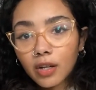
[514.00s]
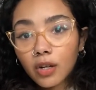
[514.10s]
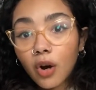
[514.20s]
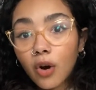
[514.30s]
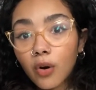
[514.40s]

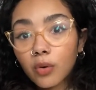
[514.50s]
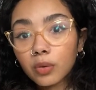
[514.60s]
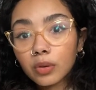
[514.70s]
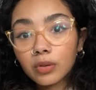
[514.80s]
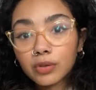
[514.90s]
go
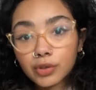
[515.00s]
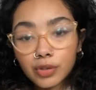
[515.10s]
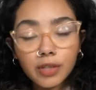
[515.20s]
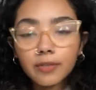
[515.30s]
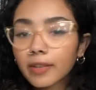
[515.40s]

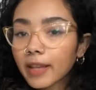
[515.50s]
searching for the